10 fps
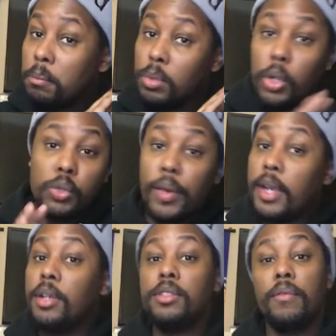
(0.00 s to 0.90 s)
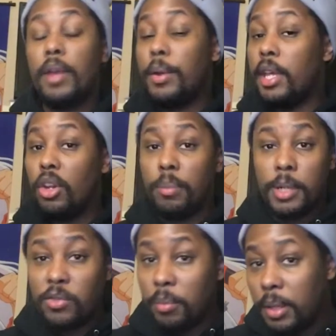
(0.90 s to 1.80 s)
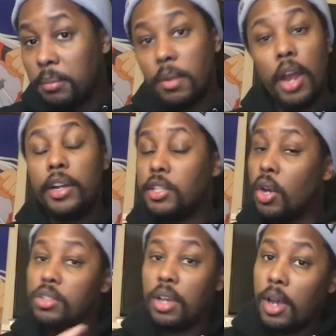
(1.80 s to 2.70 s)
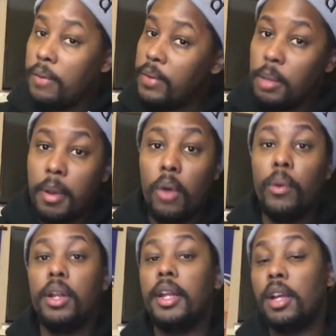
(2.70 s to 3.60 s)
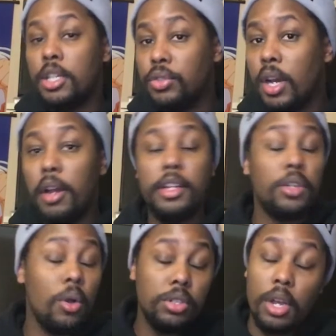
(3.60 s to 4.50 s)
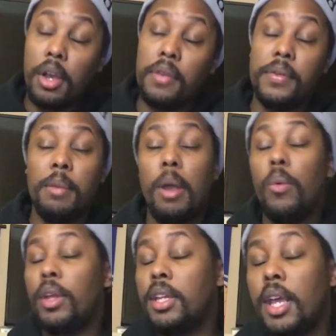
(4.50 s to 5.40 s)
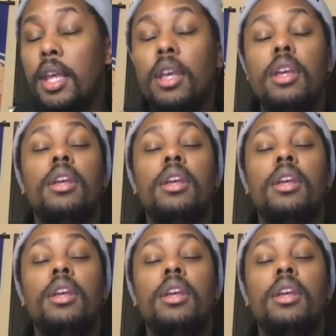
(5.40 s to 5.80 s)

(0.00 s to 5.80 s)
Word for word: Those records are very hit or miss for me. I already told you how I feel about 1-800. I already told you how I feel about One Day.